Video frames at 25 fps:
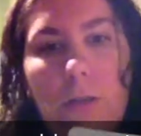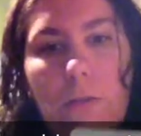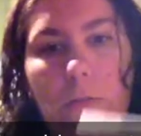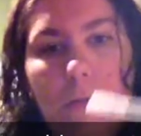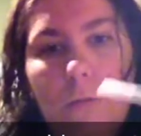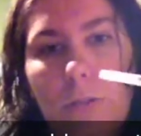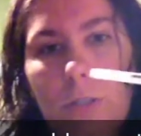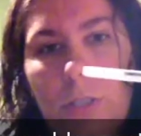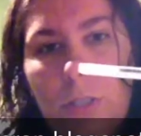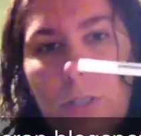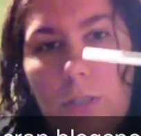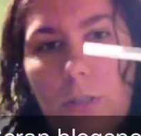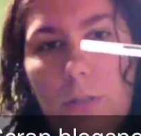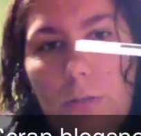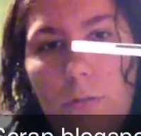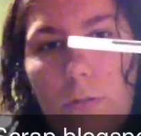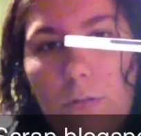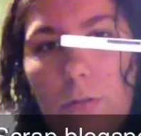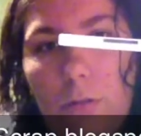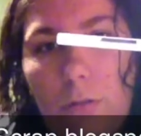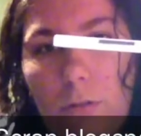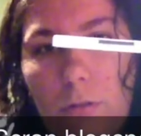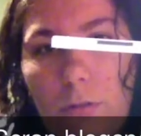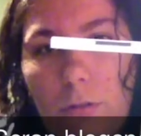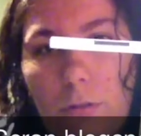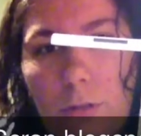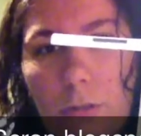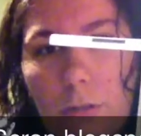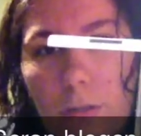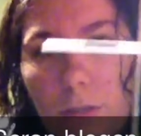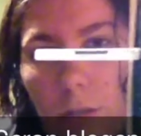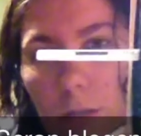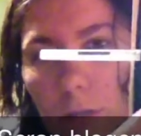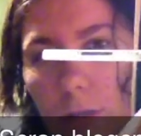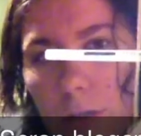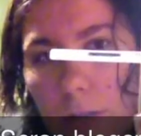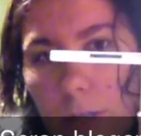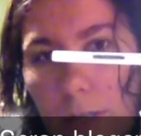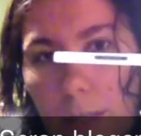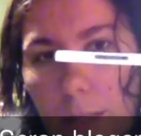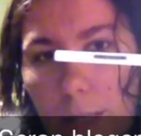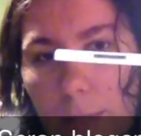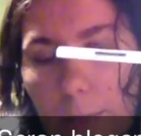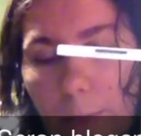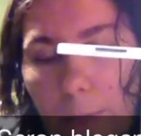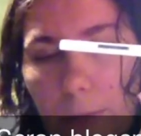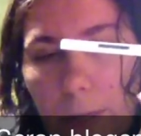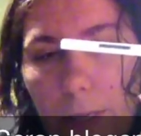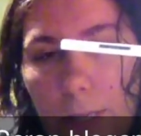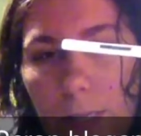were to
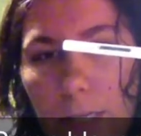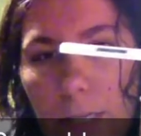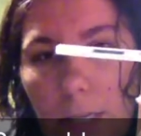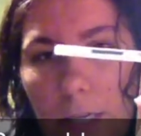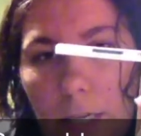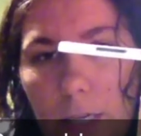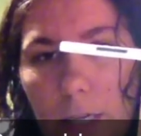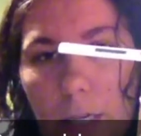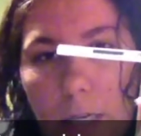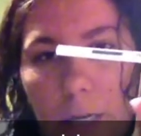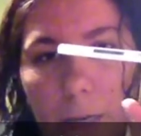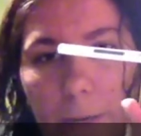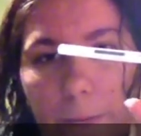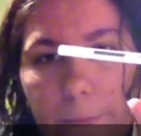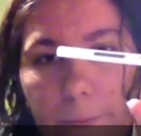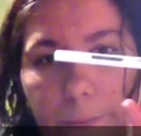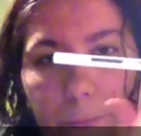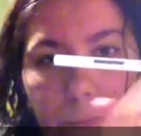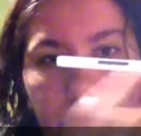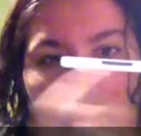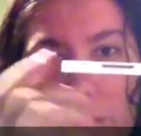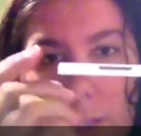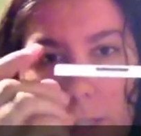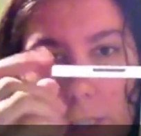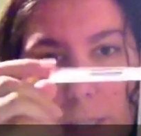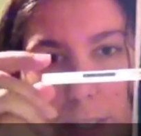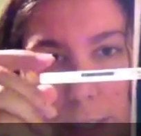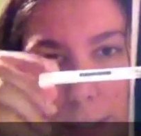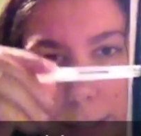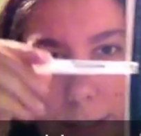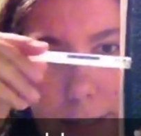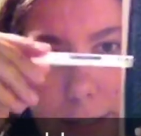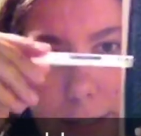clip it here, it